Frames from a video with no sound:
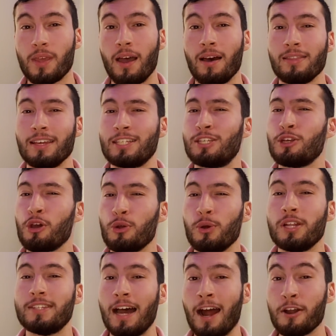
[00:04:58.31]
unless you go to a
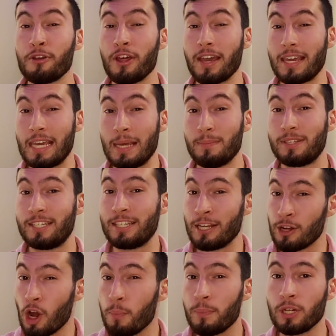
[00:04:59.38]
diner that heaps
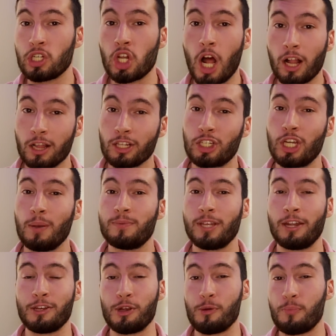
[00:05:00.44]
syrup and chocolate chips
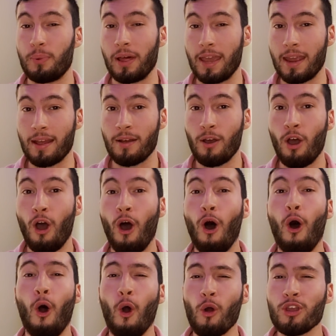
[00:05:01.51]
on your plate,
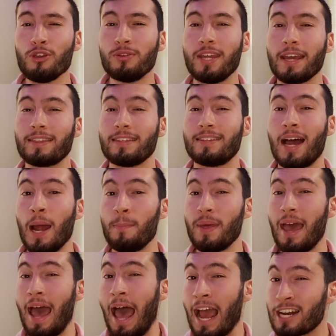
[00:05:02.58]
or you take the time
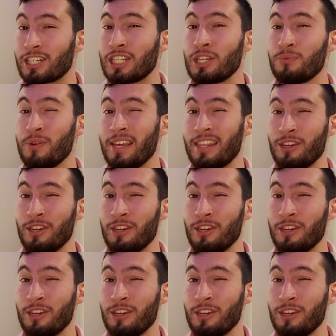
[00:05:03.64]
to actually read the